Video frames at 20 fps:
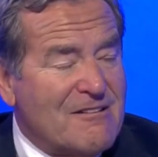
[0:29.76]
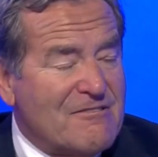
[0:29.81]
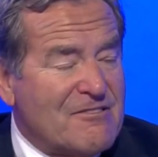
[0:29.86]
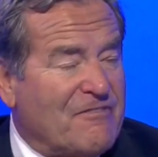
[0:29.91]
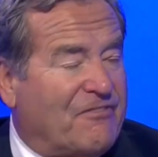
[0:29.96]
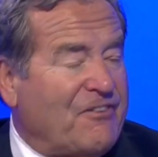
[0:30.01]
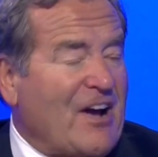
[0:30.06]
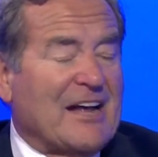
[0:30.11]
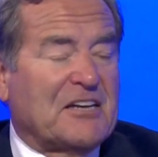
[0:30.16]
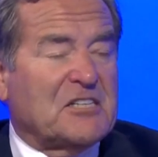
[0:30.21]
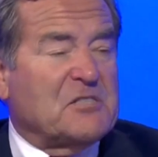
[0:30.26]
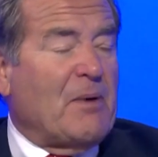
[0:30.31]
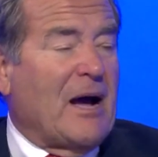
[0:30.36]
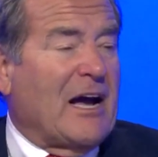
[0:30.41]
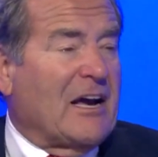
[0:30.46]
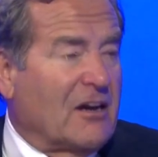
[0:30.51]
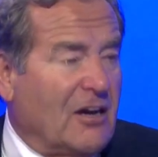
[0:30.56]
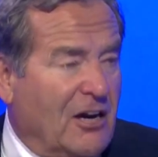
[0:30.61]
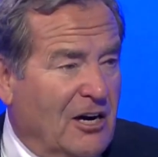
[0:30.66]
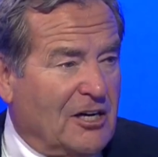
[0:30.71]
the fans
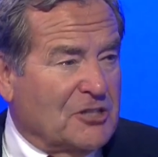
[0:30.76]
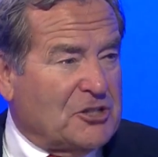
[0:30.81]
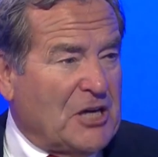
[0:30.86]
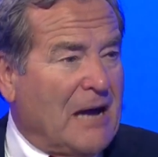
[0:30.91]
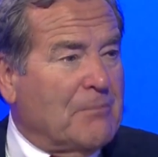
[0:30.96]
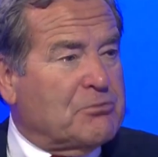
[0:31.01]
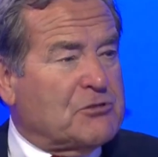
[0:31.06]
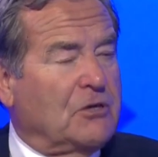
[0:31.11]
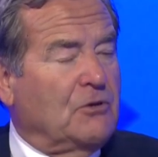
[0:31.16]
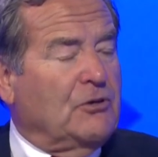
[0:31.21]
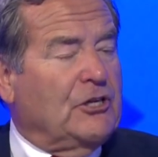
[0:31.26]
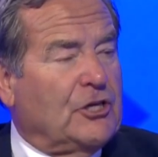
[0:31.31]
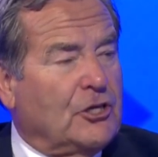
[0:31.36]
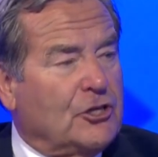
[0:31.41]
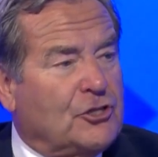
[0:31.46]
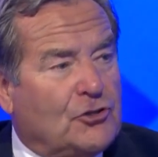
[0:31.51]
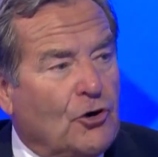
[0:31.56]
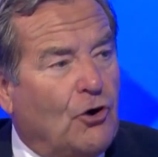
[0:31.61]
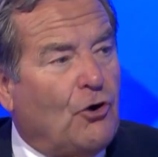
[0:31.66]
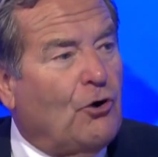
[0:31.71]
by and large
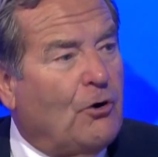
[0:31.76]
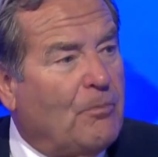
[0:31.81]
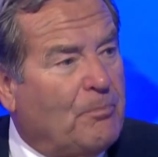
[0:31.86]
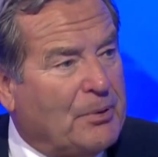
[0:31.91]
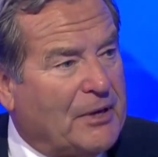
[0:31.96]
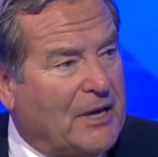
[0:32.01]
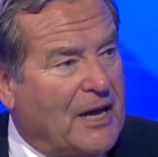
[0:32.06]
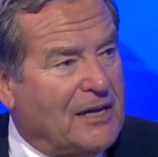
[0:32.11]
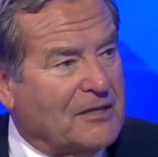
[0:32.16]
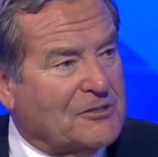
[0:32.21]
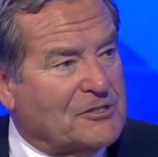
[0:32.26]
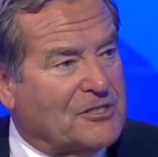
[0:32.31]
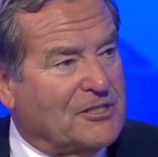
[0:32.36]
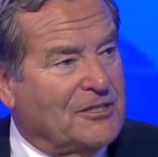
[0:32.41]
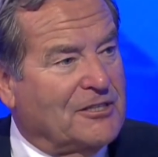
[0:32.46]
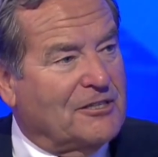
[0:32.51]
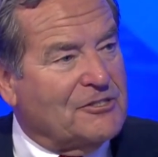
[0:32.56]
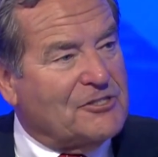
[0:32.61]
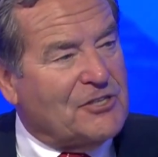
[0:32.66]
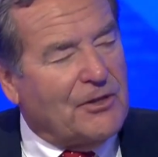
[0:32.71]
absolutely adore
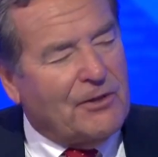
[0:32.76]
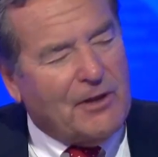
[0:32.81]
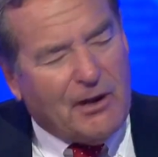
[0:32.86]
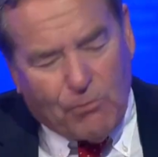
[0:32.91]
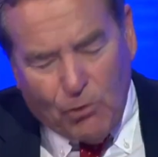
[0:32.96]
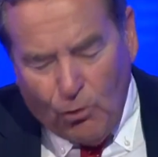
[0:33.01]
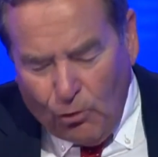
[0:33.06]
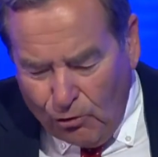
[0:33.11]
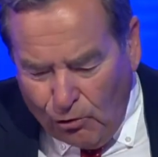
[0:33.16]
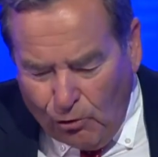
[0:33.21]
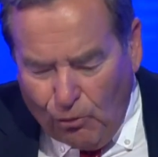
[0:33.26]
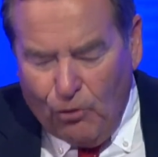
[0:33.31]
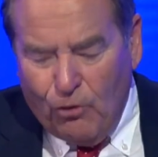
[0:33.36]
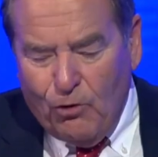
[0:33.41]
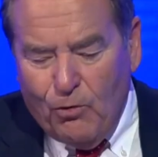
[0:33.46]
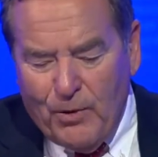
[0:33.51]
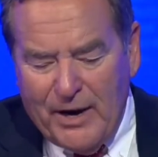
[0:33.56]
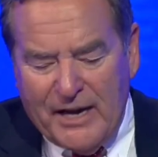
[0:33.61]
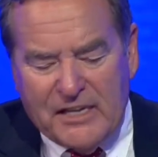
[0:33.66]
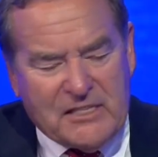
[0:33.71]
Bielsa. You know, so they were
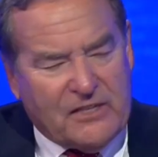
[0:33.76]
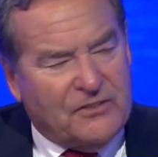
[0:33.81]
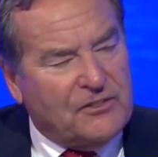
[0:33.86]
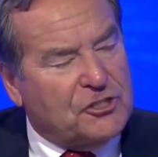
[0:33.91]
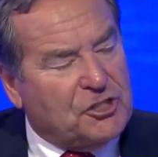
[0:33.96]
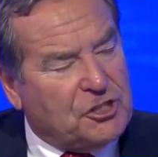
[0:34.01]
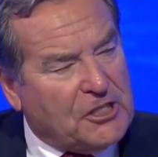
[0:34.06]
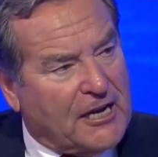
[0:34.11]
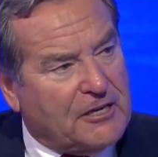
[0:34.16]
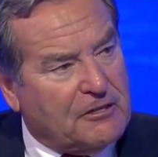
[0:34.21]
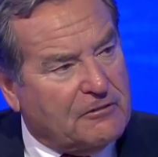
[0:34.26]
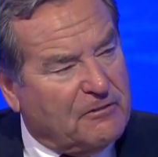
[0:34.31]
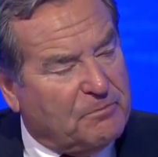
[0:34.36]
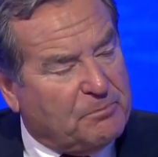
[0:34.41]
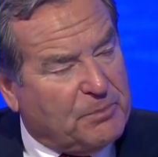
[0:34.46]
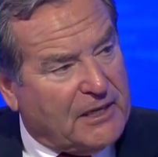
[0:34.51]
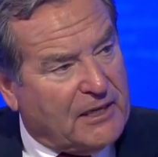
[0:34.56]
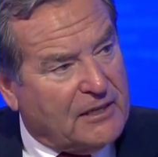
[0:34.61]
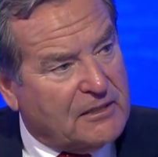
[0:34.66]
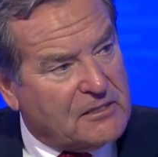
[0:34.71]
always in the shadow
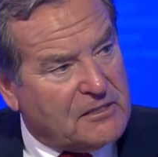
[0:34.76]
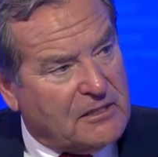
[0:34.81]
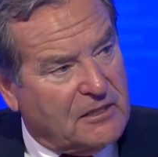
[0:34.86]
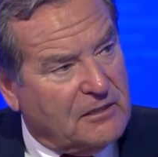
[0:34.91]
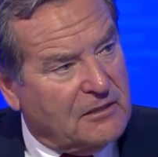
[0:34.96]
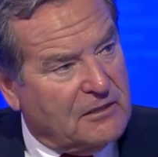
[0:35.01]
of Bielsa. Yeah, you'll